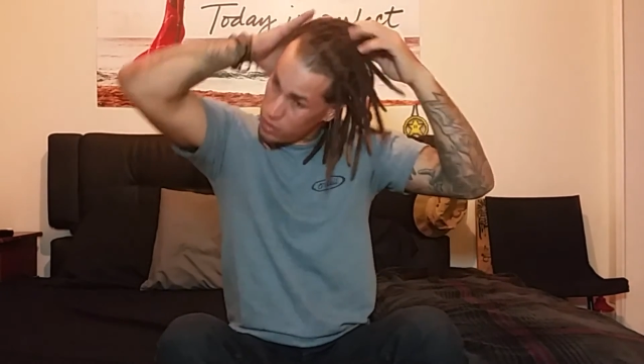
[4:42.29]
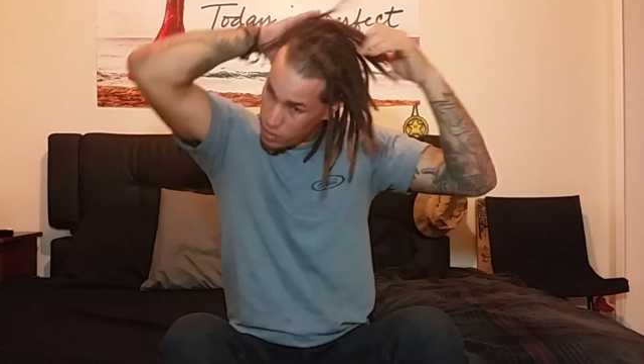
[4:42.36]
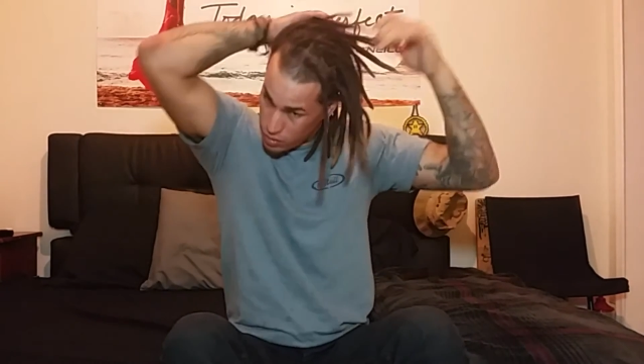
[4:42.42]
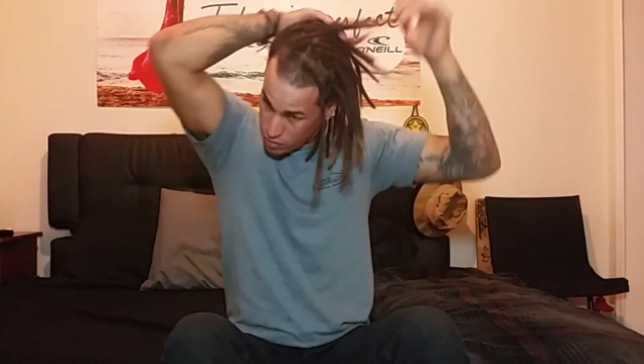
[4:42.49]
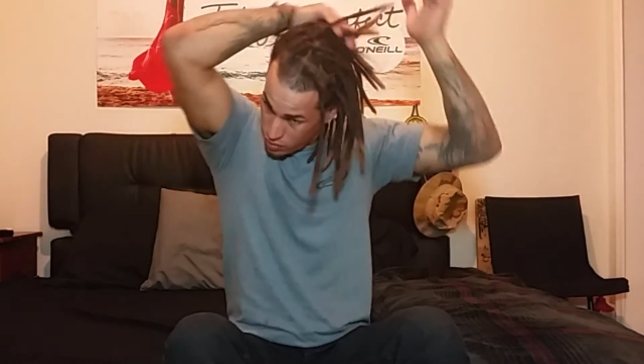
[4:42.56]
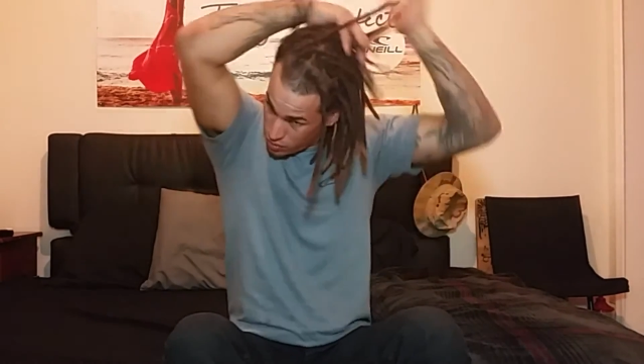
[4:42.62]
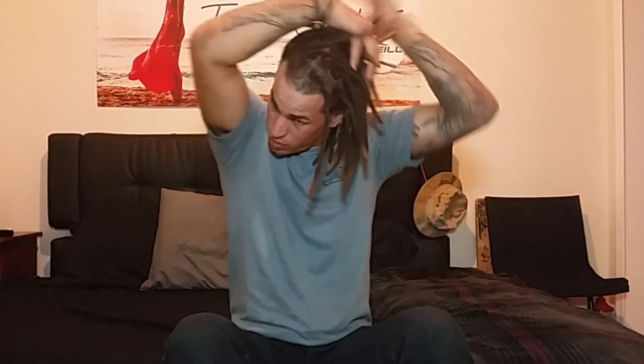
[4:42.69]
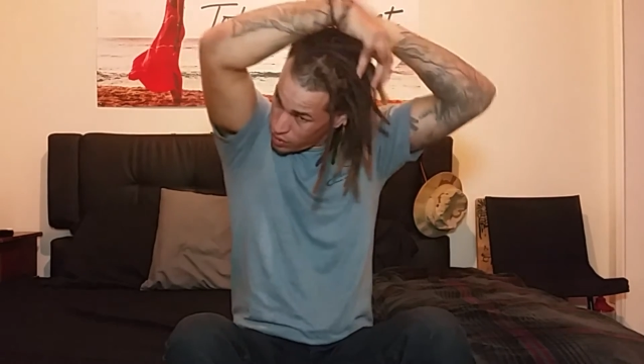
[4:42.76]

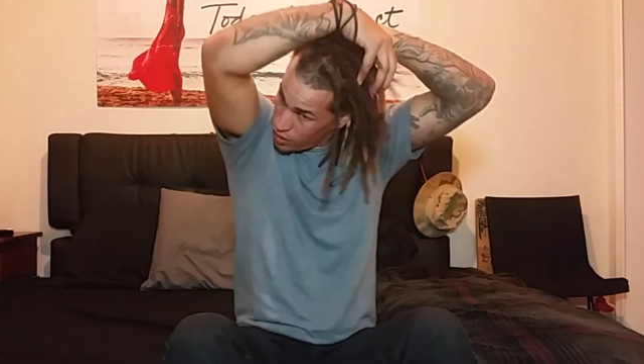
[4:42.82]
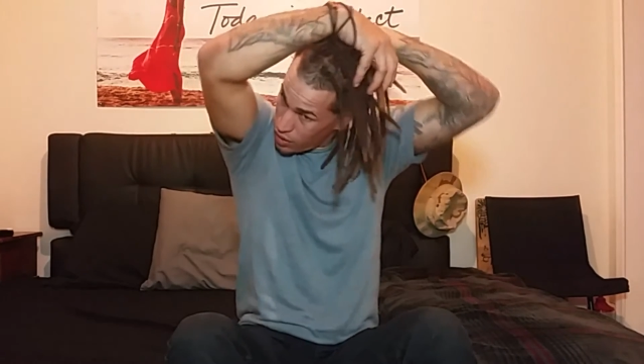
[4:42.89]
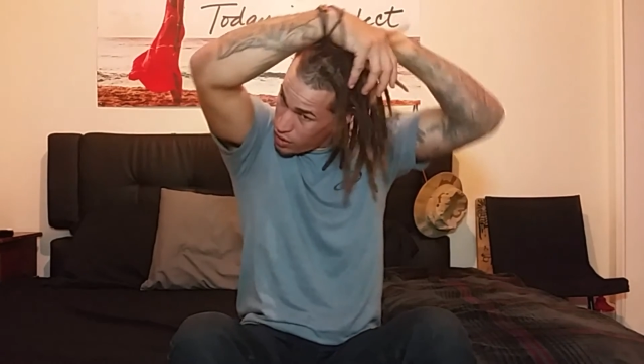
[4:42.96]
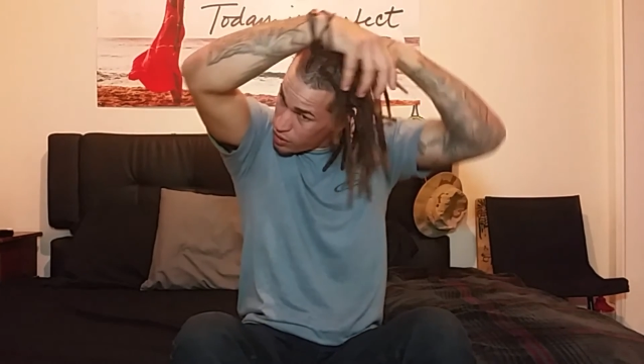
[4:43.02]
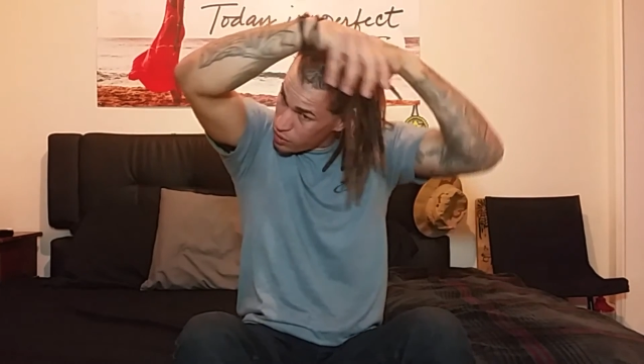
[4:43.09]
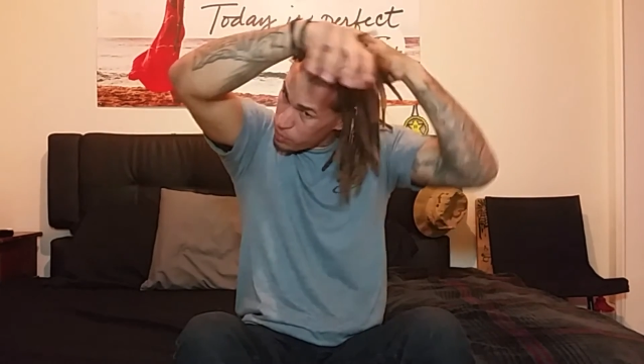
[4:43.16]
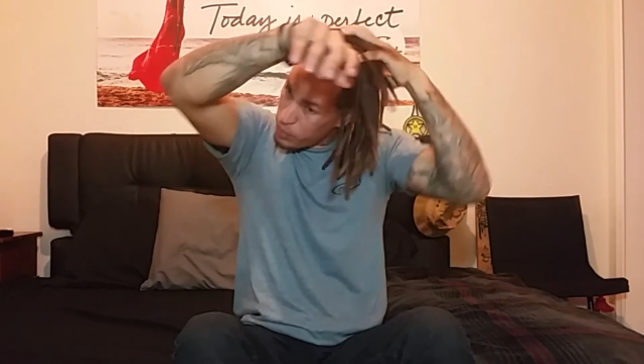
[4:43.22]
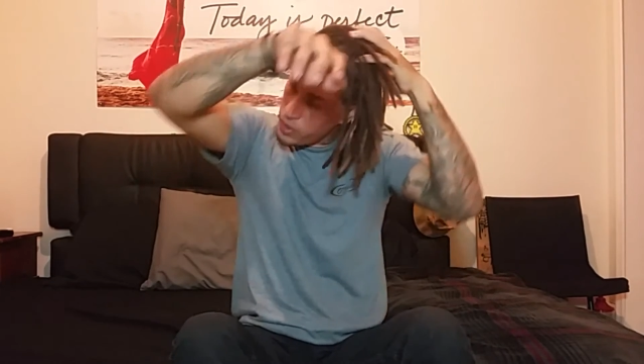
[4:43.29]
know.
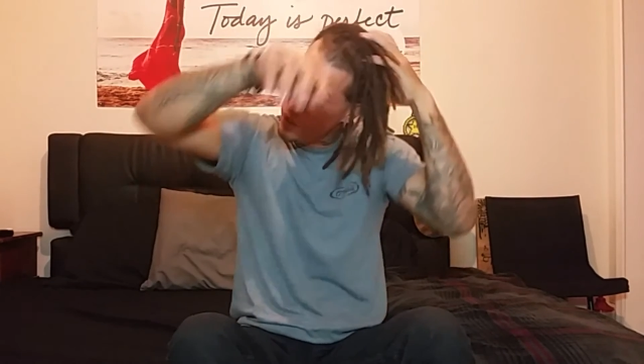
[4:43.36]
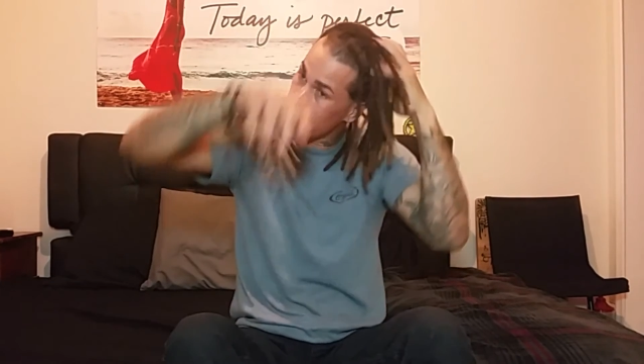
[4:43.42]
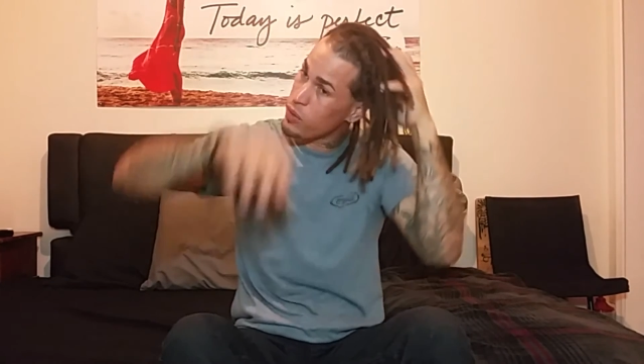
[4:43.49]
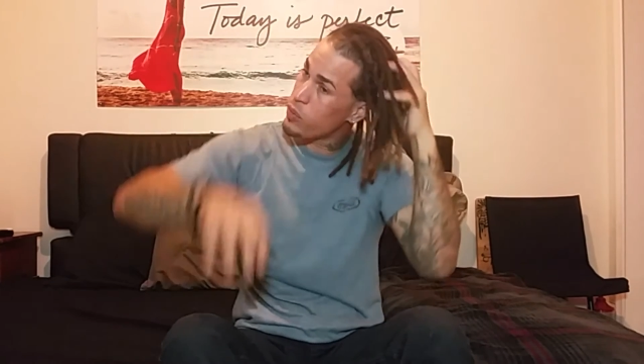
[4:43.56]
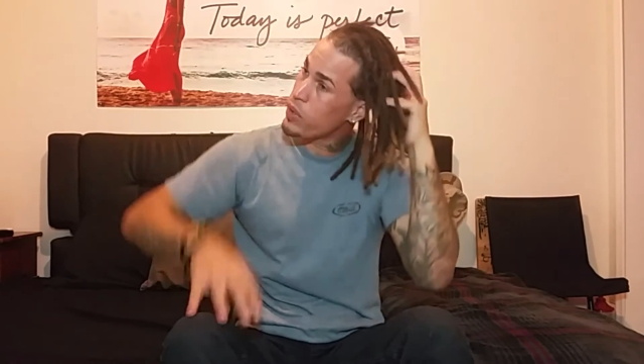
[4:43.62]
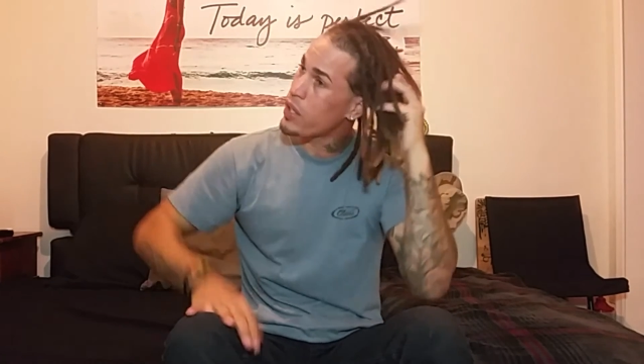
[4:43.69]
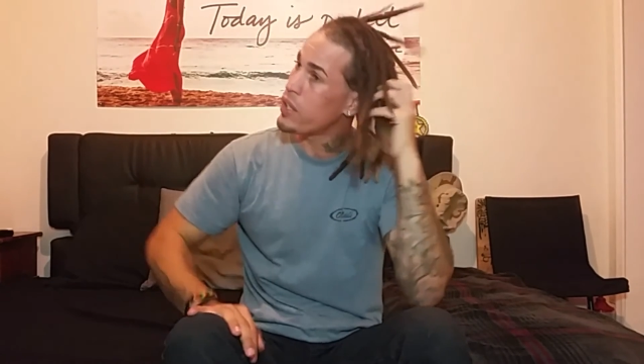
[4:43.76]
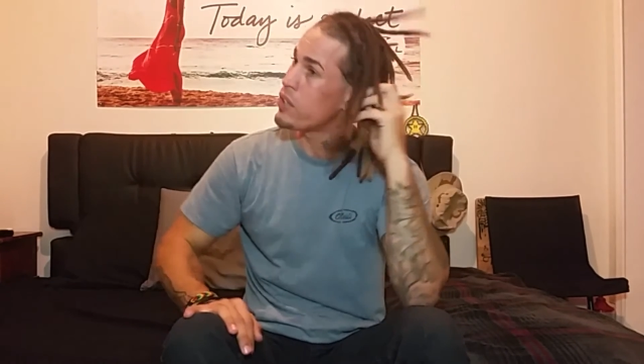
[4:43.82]
Depends
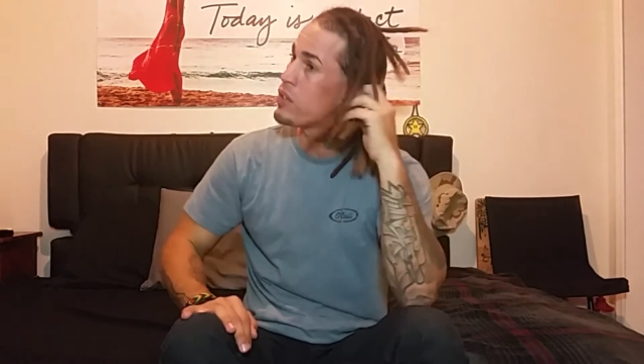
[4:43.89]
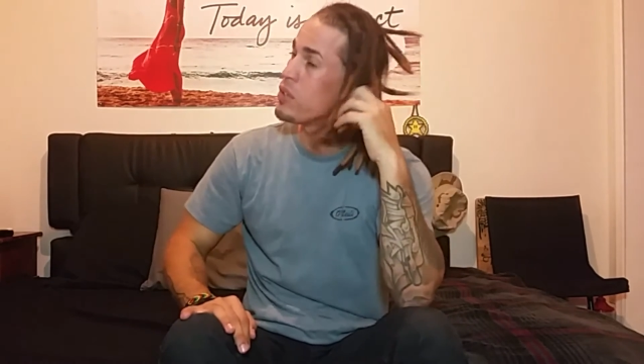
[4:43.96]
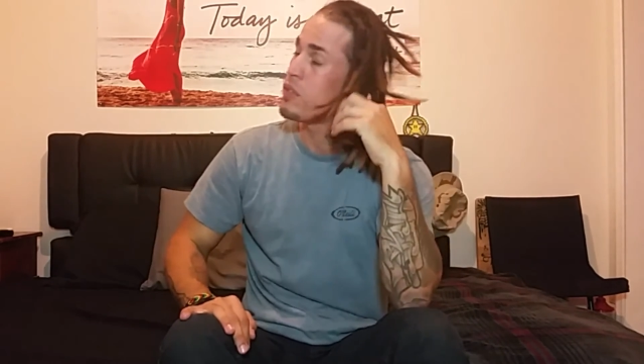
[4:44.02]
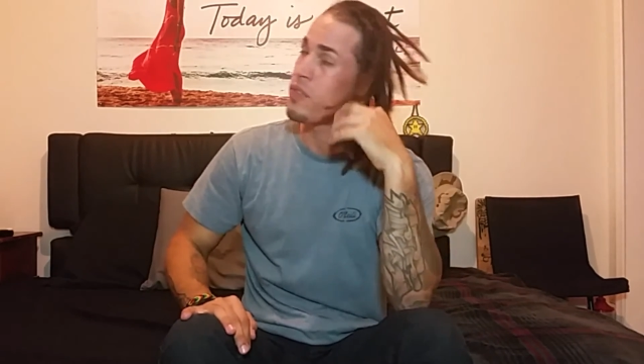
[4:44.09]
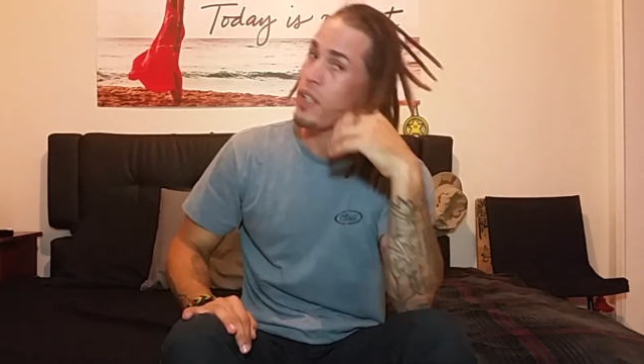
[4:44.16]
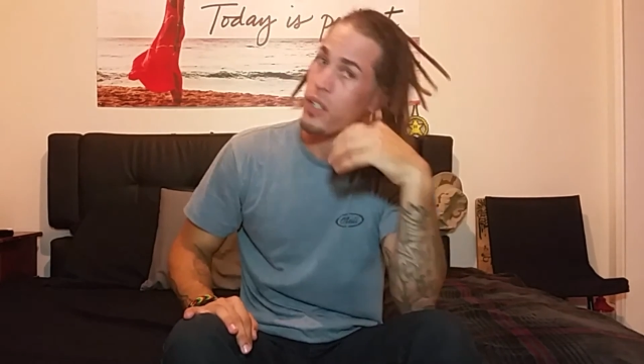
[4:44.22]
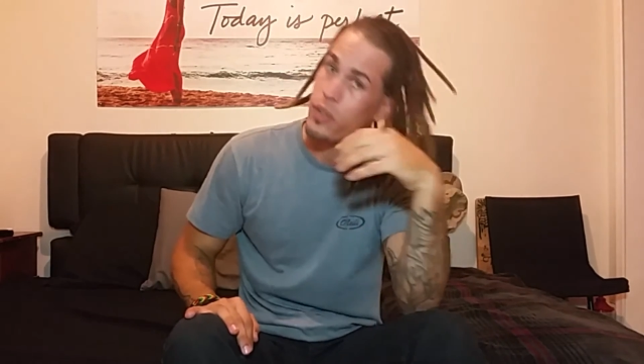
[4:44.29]
on what I do. If I